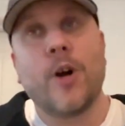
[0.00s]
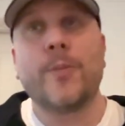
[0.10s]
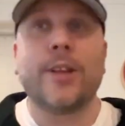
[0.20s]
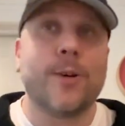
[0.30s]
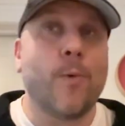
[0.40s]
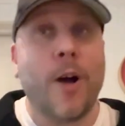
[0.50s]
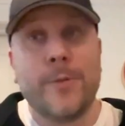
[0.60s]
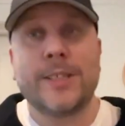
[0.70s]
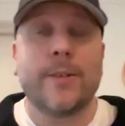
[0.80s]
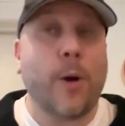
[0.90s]
Might be like, why
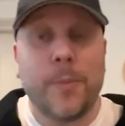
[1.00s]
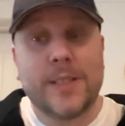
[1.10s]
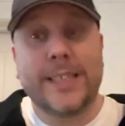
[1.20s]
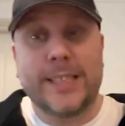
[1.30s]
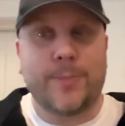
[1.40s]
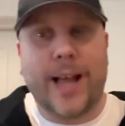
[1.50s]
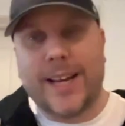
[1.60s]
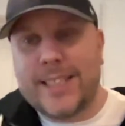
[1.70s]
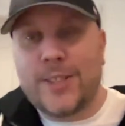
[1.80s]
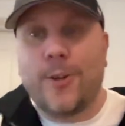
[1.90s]
was it? Obviously it's
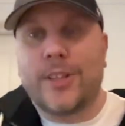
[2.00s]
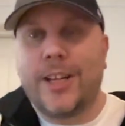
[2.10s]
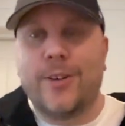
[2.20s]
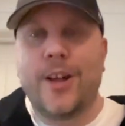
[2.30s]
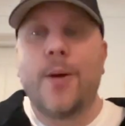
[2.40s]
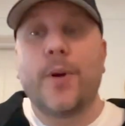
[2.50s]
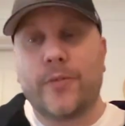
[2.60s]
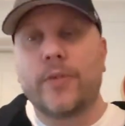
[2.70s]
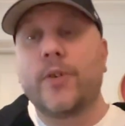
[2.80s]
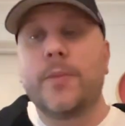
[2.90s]
bad, it's not, you know, but
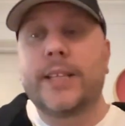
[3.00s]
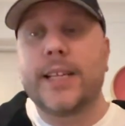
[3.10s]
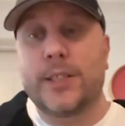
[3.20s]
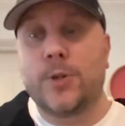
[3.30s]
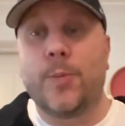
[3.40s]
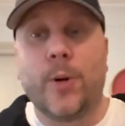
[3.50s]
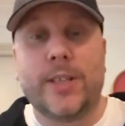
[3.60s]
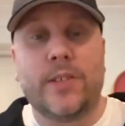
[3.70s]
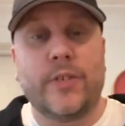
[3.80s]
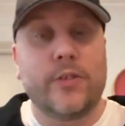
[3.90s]
from a digital
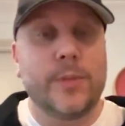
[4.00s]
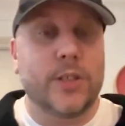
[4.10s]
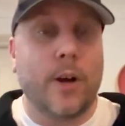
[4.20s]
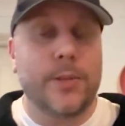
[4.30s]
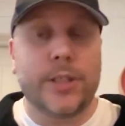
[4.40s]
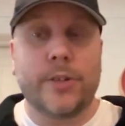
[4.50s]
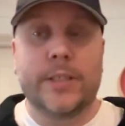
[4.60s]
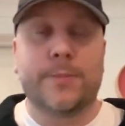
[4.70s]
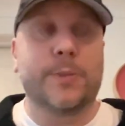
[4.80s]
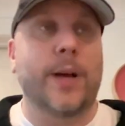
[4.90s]
point of view, from a
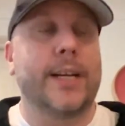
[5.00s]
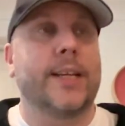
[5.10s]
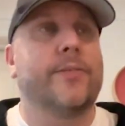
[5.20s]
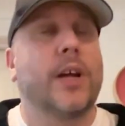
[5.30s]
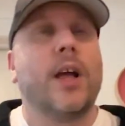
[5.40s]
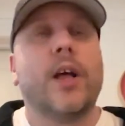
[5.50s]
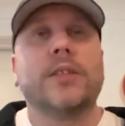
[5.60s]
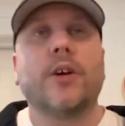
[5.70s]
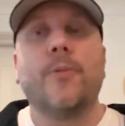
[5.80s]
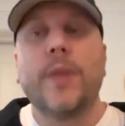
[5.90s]
cybersecurity perspective.
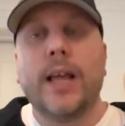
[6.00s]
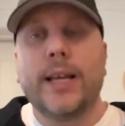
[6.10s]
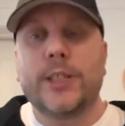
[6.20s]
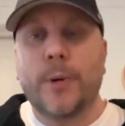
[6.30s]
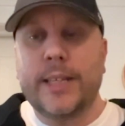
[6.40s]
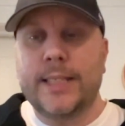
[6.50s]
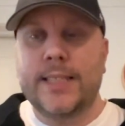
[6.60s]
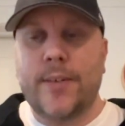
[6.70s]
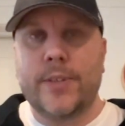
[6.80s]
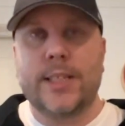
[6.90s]
So in twenty
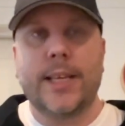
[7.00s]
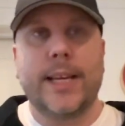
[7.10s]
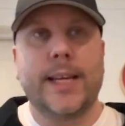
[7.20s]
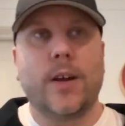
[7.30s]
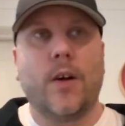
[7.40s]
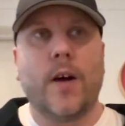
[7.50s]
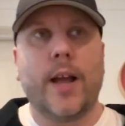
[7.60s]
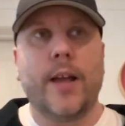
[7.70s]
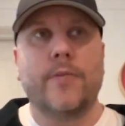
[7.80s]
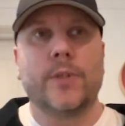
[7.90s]
seventeen, I
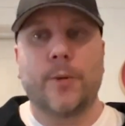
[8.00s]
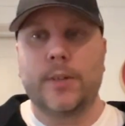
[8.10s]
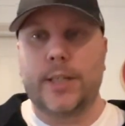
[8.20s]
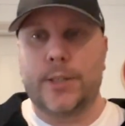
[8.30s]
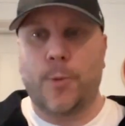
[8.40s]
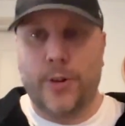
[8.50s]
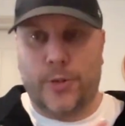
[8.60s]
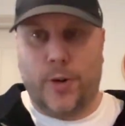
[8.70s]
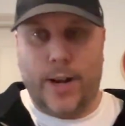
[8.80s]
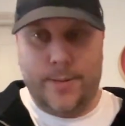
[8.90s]
responded to
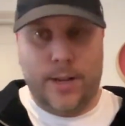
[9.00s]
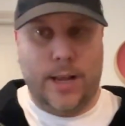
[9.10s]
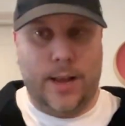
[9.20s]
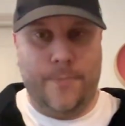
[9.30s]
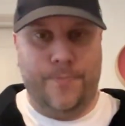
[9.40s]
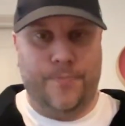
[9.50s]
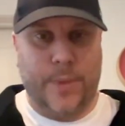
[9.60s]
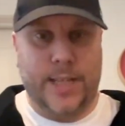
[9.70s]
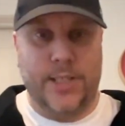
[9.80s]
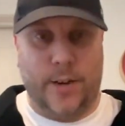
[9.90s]
WannaCry um,
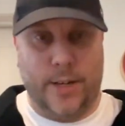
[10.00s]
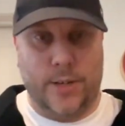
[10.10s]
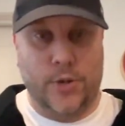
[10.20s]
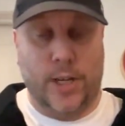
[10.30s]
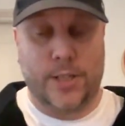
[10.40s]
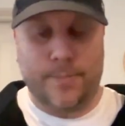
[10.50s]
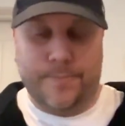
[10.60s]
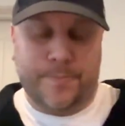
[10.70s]
inside the trust.